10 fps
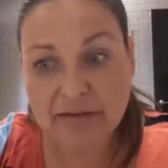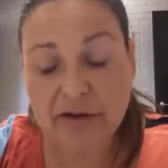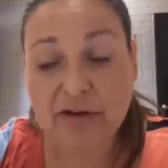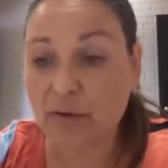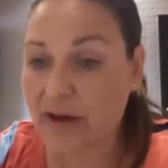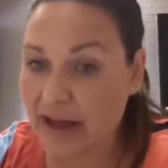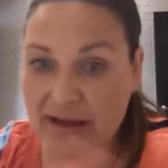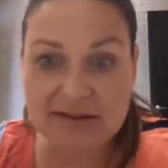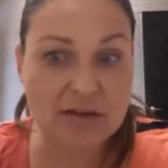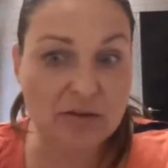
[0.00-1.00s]
your
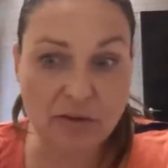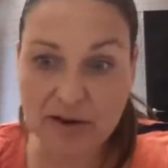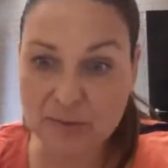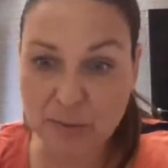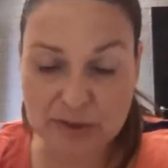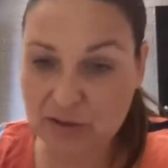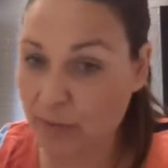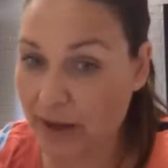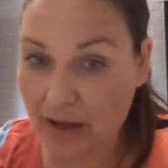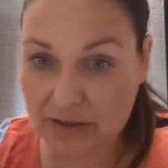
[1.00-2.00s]
eggs and your husband's or
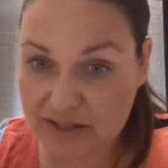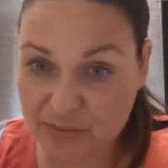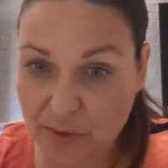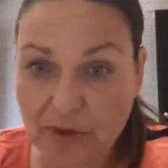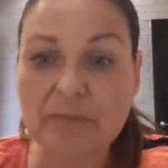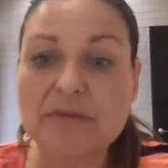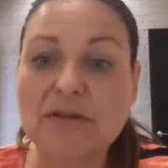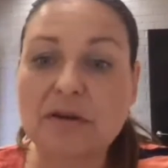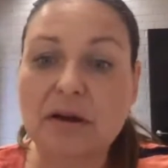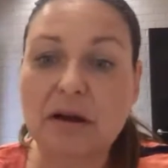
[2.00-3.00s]
partner's sperms,
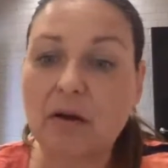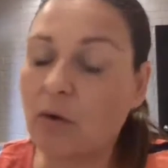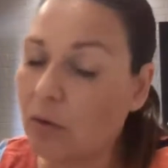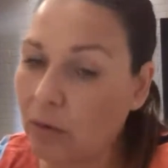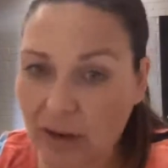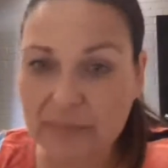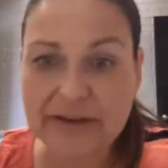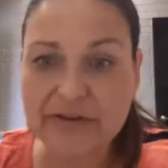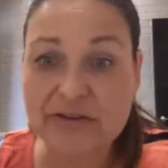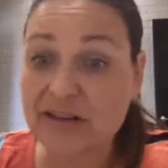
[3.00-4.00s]
all I'm
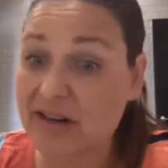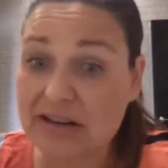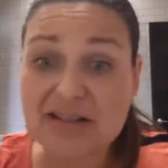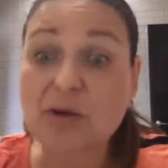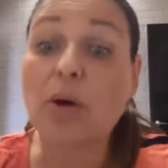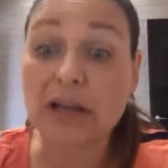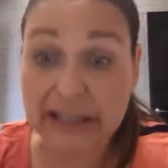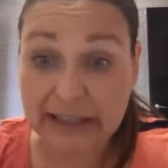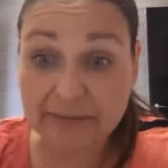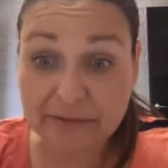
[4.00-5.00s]
interested in is
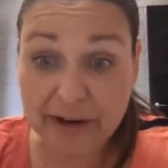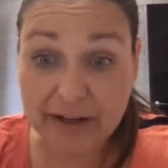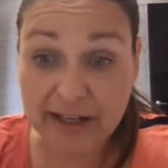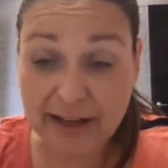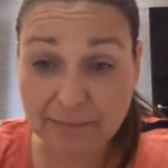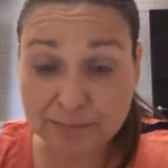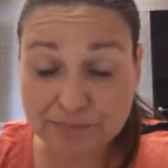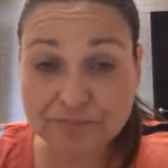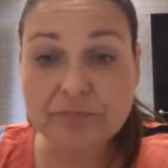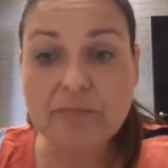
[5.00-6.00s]
quality, frankly,
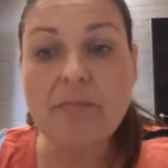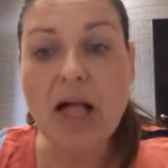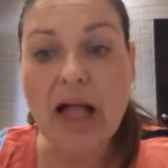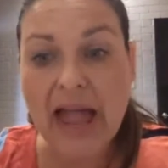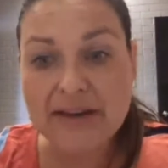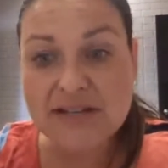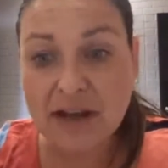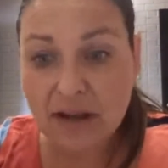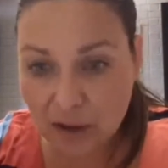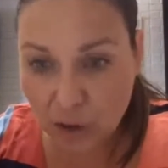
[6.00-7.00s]
and
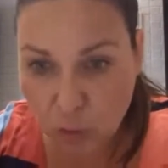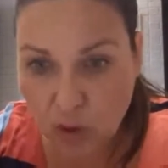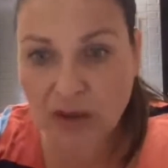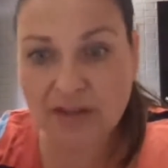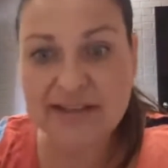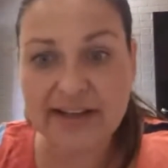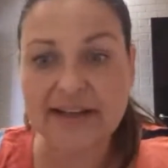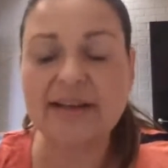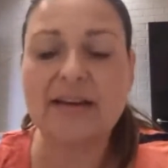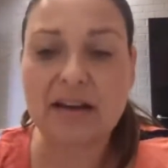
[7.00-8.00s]

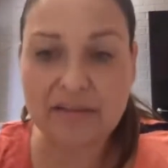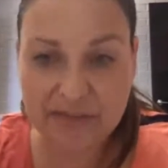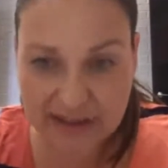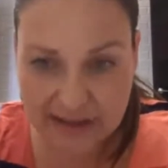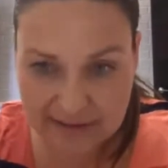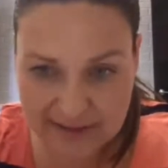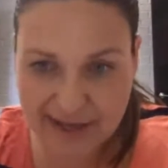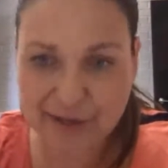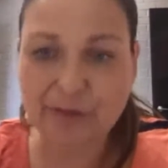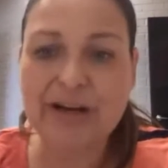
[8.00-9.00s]
quality of the
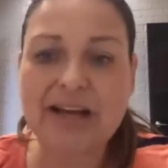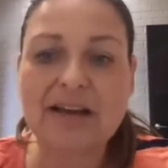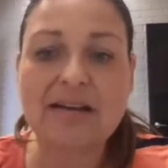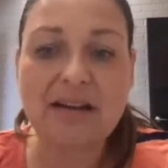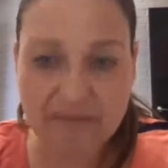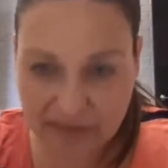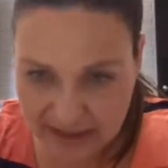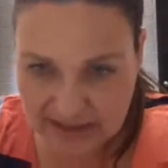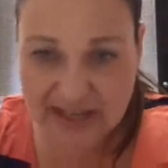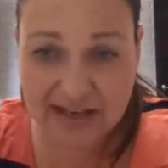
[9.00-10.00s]
integrity of that
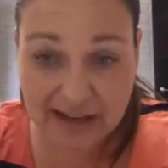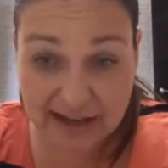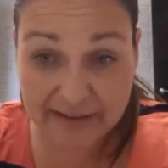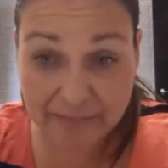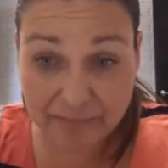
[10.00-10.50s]
DNA.